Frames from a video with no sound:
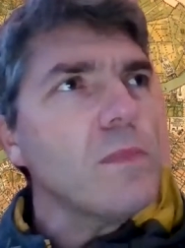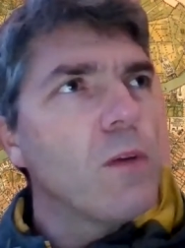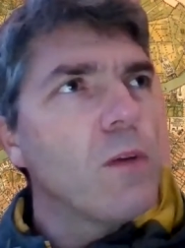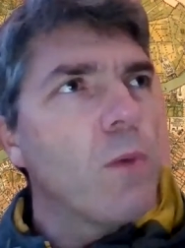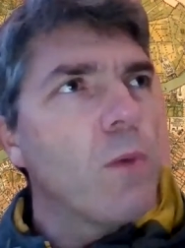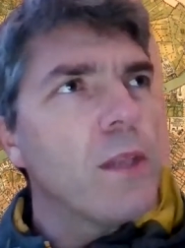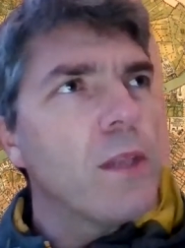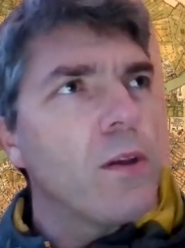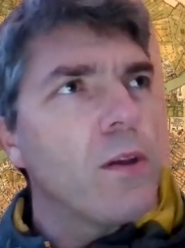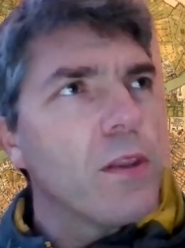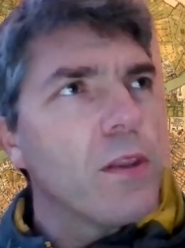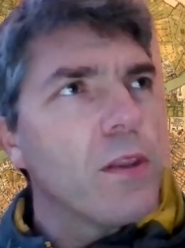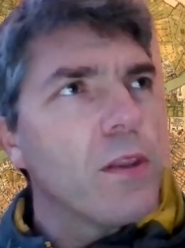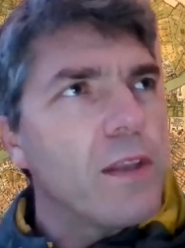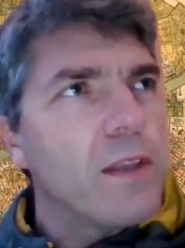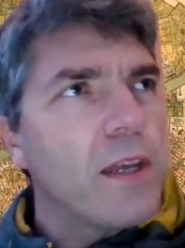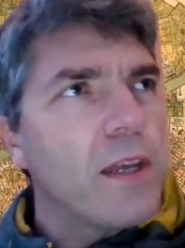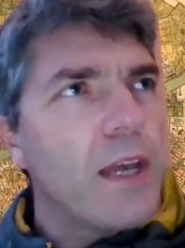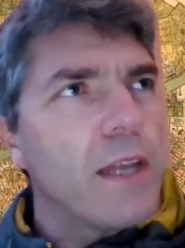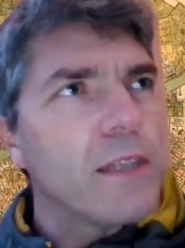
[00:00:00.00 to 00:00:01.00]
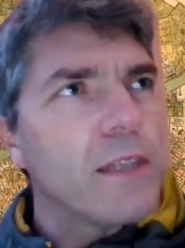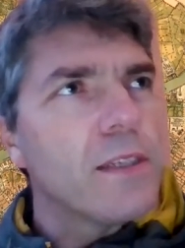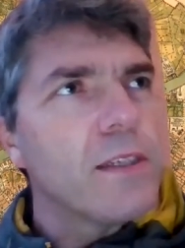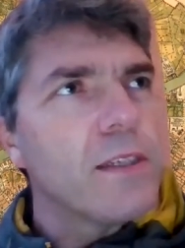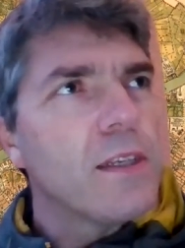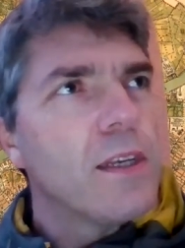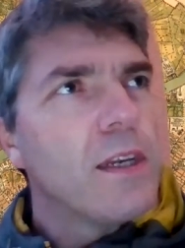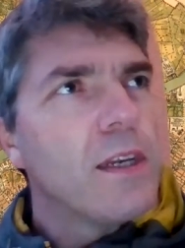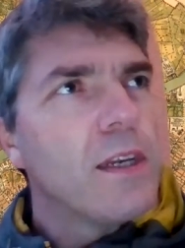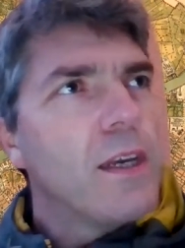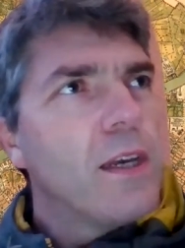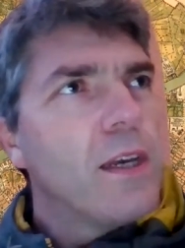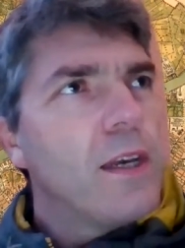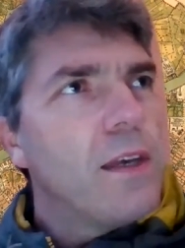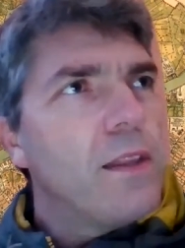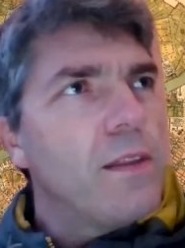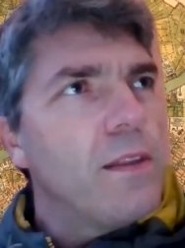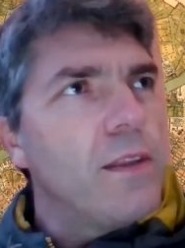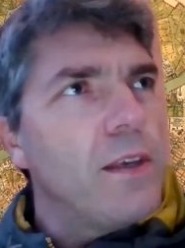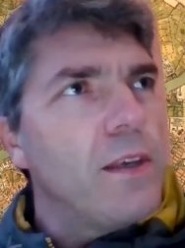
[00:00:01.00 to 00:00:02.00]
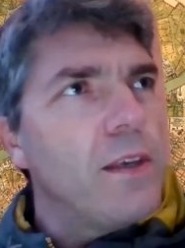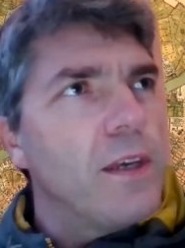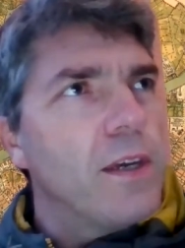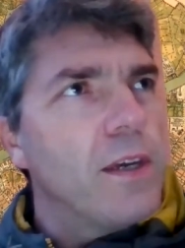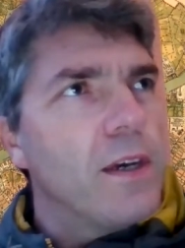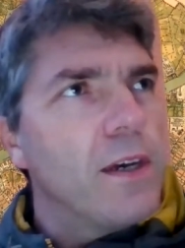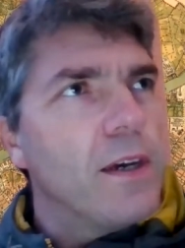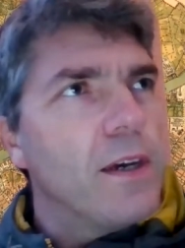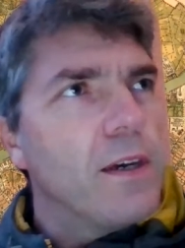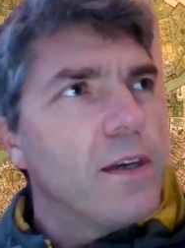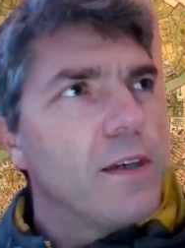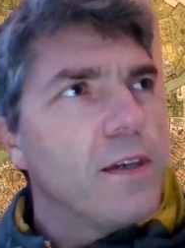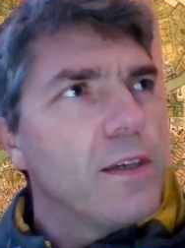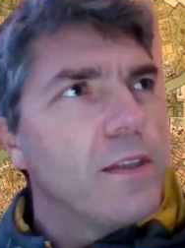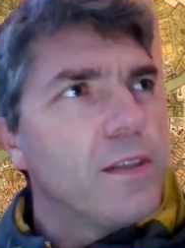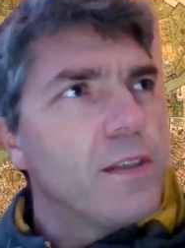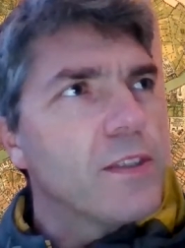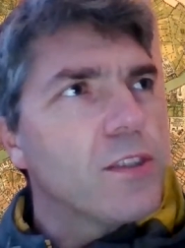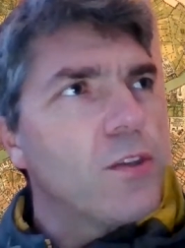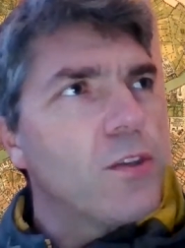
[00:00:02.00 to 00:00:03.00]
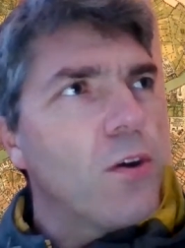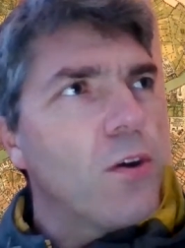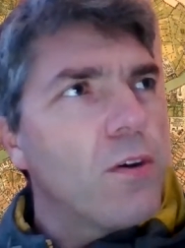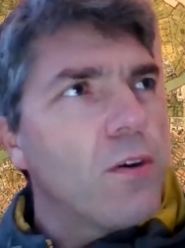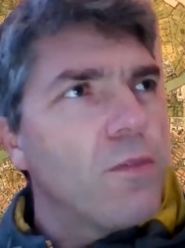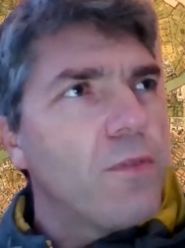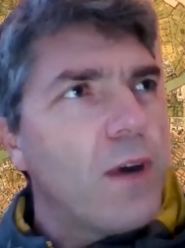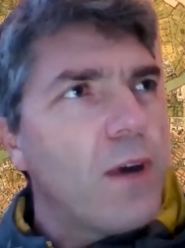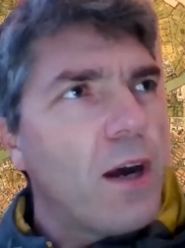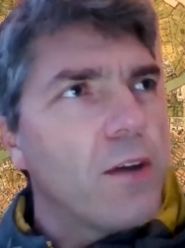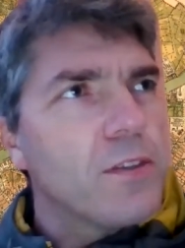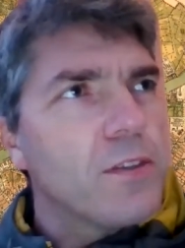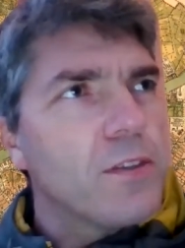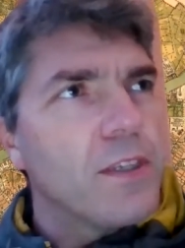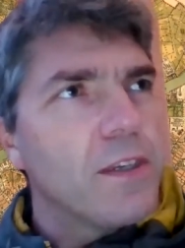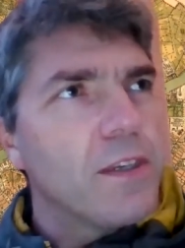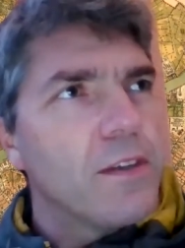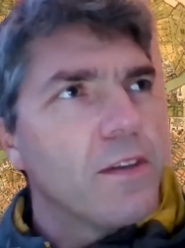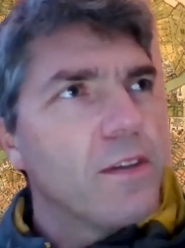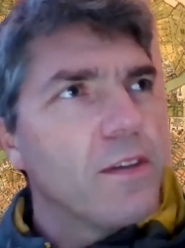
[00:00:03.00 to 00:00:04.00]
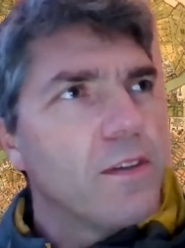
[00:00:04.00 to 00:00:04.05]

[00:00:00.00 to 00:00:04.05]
when, on the other hand, the stock of housing